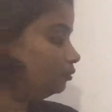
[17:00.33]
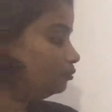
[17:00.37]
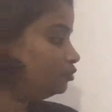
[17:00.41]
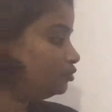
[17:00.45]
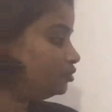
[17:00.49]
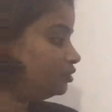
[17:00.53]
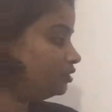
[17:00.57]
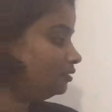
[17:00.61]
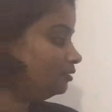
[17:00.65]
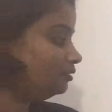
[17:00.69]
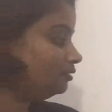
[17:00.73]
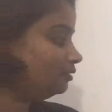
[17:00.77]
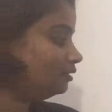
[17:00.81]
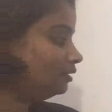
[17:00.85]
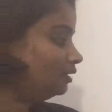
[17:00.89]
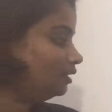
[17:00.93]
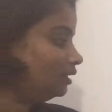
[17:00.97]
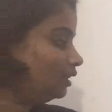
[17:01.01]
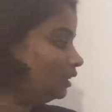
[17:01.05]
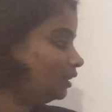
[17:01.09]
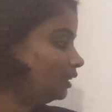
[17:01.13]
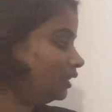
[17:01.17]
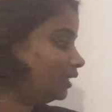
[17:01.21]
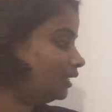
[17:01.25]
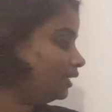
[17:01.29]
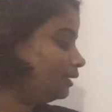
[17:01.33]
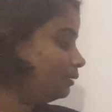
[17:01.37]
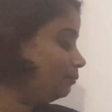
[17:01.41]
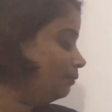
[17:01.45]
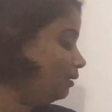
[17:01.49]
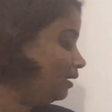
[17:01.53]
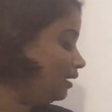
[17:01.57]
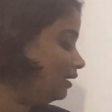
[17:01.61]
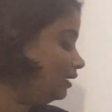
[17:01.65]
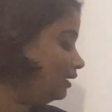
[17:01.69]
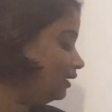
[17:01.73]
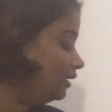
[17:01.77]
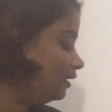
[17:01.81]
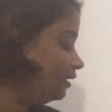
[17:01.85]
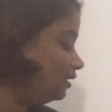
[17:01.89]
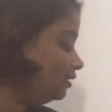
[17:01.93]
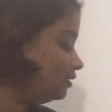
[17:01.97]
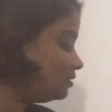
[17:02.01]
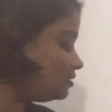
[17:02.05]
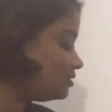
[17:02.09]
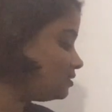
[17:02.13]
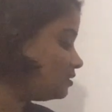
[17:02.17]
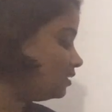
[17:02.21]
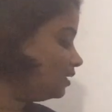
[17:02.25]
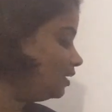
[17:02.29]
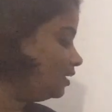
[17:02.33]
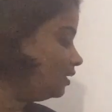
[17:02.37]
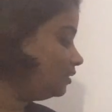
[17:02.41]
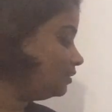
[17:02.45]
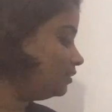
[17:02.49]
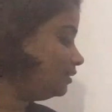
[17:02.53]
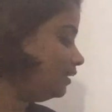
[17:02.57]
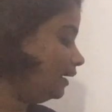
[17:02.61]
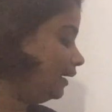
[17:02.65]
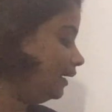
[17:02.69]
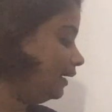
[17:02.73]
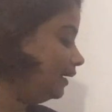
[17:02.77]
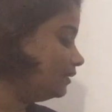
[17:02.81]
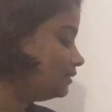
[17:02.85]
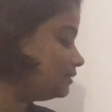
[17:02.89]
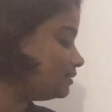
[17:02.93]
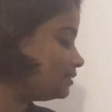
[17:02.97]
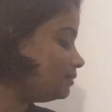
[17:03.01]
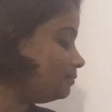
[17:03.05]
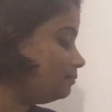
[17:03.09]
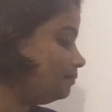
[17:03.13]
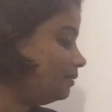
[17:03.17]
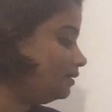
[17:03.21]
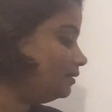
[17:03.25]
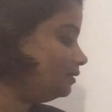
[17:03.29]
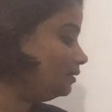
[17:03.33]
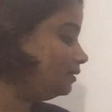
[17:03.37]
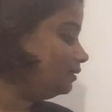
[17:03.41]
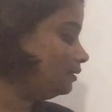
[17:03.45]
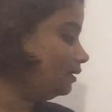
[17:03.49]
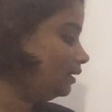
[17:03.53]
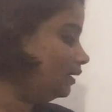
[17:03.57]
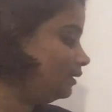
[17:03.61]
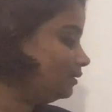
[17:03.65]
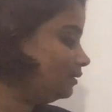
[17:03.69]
Ocean, the Himalayas, the Andaman